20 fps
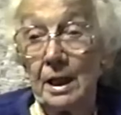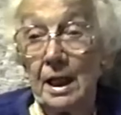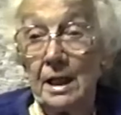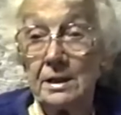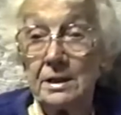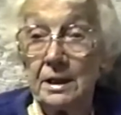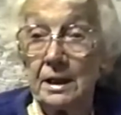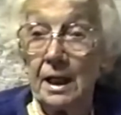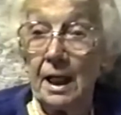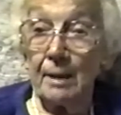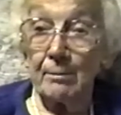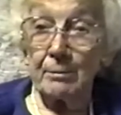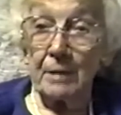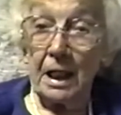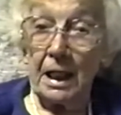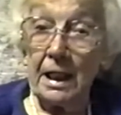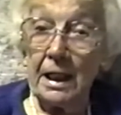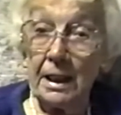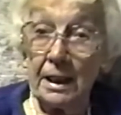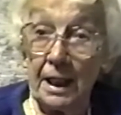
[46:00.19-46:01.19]
I said, I'm
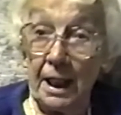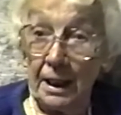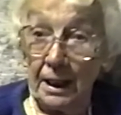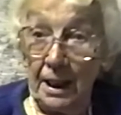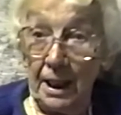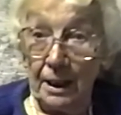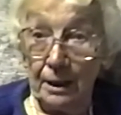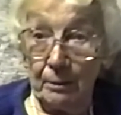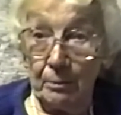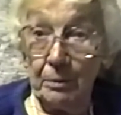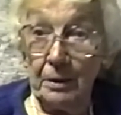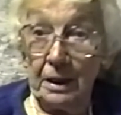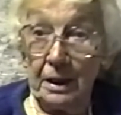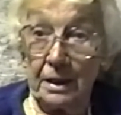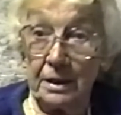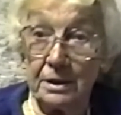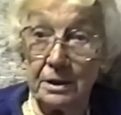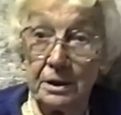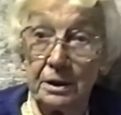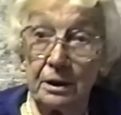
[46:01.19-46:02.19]
glad I got a
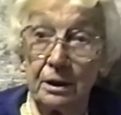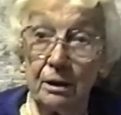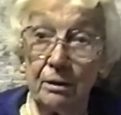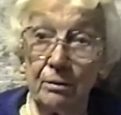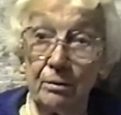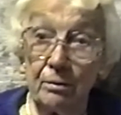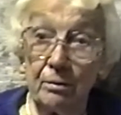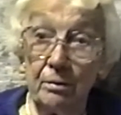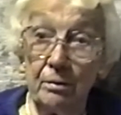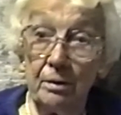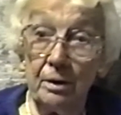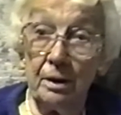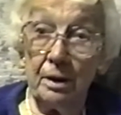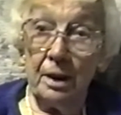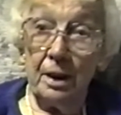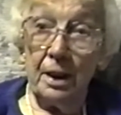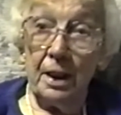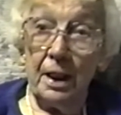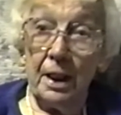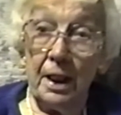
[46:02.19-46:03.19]
place to go.
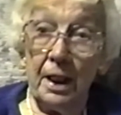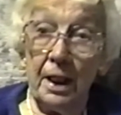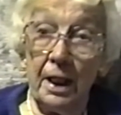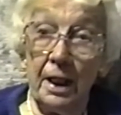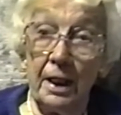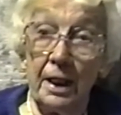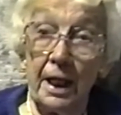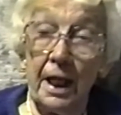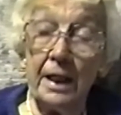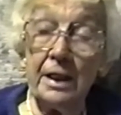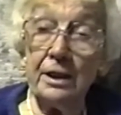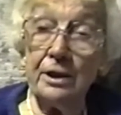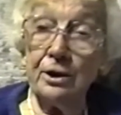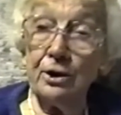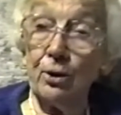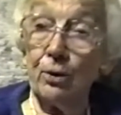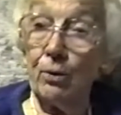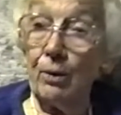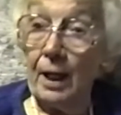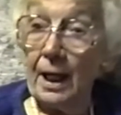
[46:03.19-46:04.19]
And I didn't
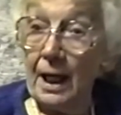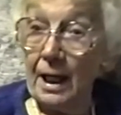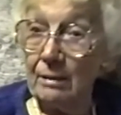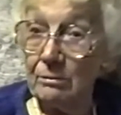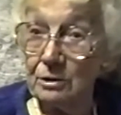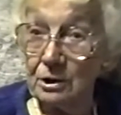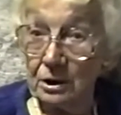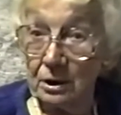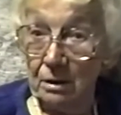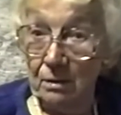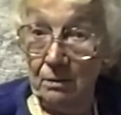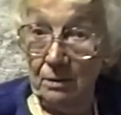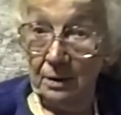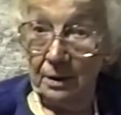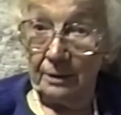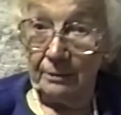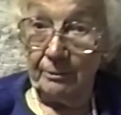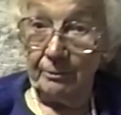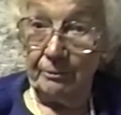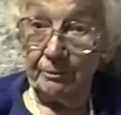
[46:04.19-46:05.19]
know where I was
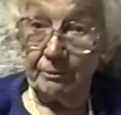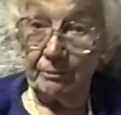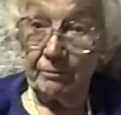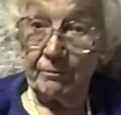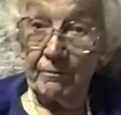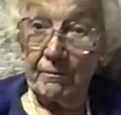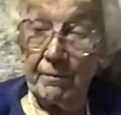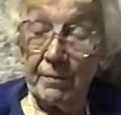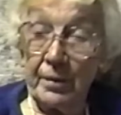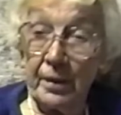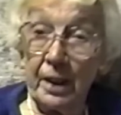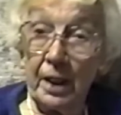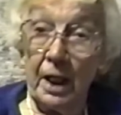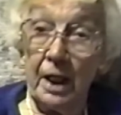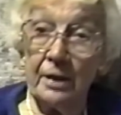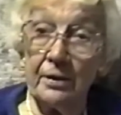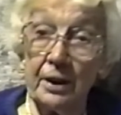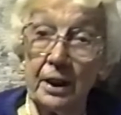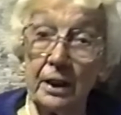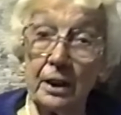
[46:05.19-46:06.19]
going.
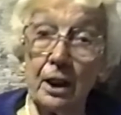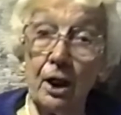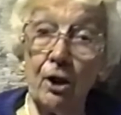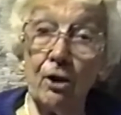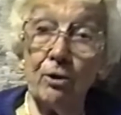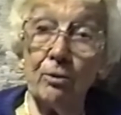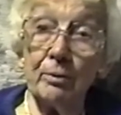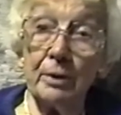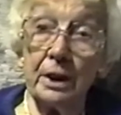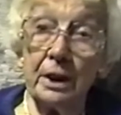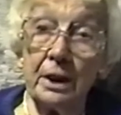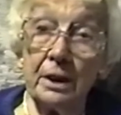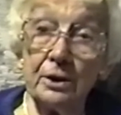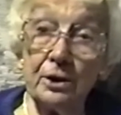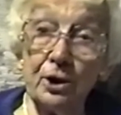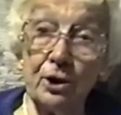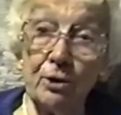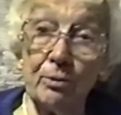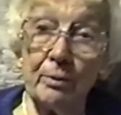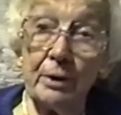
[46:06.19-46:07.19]
And they called me and
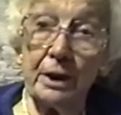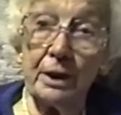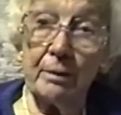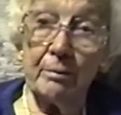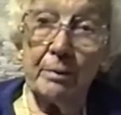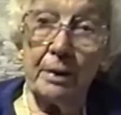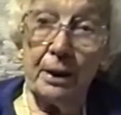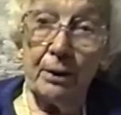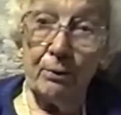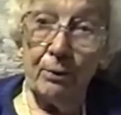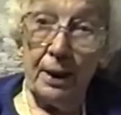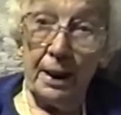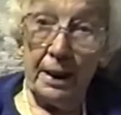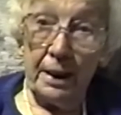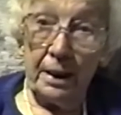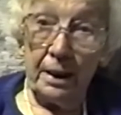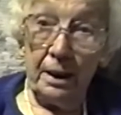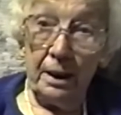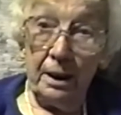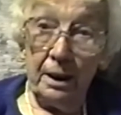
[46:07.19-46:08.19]
told me to be
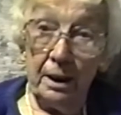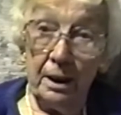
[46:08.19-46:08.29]
ready.